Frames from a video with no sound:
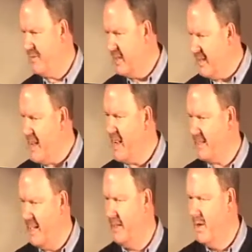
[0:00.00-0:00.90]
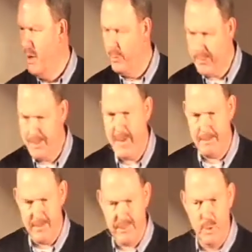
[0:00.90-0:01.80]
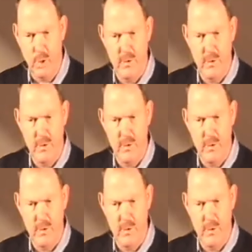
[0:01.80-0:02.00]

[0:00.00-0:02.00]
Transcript: connecting with people so